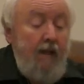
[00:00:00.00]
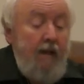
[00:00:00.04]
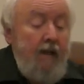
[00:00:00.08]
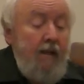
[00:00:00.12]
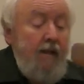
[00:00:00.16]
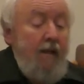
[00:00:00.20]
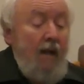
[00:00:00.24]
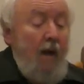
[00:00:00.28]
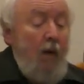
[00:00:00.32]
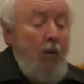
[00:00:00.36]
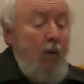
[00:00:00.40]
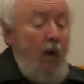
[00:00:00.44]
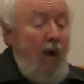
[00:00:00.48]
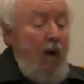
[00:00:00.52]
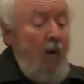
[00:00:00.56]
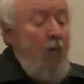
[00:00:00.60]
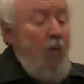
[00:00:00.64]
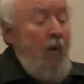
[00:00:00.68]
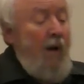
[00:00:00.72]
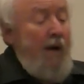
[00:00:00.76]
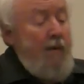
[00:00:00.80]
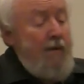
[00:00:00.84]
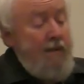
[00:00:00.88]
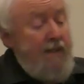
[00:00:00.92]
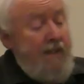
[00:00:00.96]
Now what
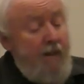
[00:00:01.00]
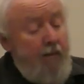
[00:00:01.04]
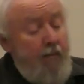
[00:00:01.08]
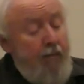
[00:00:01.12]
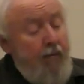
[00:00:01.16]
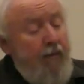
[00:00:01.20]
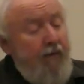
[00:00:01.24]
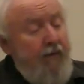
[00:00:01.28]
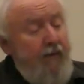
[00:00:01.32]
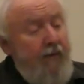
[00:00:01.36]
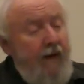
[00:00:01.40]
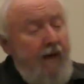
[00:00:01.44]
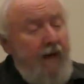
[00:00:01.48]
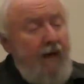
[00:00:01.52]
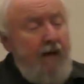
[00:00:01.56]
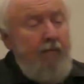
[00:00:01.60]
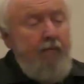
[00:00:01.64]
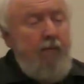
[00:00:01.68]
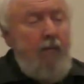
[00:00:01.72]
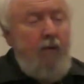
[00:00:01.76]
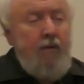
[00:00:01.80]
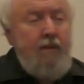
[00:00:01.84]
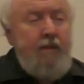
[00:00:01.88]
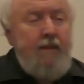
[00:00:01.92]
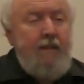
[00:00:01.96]
way was the prophetic
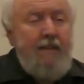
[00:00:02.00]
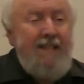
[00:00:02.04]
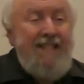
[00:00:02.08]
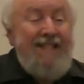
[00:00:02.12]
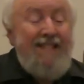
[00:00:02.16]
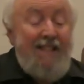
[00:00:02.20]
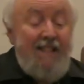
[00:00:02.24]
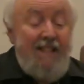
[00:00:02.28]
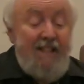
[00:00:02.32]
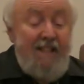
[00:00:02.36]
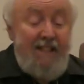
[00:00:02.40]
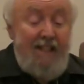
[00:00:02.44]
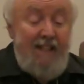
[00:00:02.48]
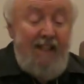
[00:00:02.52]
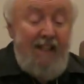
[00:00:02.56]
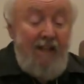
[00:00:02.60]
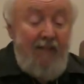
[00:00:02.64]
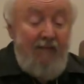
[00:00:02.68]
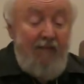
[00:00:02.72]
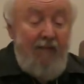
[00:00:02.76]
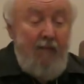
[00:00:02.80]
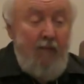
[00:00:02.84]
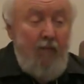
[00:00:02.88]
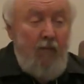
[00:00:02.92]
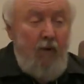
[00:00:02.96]
Moses
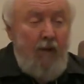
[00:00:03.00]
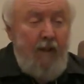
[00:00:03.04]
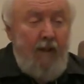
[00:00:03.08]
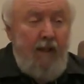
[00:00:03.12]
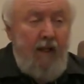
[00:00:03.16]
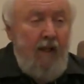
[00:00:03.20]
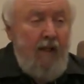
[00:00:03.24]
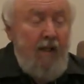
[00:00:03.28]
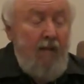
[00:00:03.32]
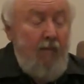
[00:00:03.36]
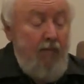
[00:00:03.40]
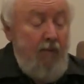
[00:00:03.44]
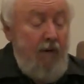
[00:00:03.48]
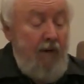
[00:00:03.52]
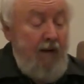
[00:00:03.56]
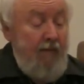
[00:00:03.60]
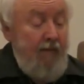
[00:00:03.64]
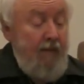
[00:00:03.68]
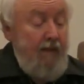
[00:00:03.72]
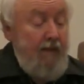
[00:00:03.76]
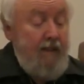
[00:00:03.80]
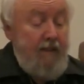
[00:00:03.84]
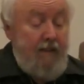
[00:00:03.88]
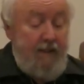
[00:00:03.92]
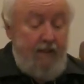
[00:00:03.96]
distinct from all the other
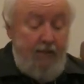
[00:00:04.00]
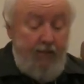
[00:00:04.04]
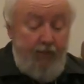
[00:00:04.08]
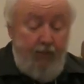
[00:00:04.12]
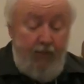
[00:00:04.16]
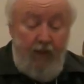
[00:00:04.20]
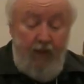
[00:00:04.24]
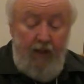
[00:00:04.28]
prophets?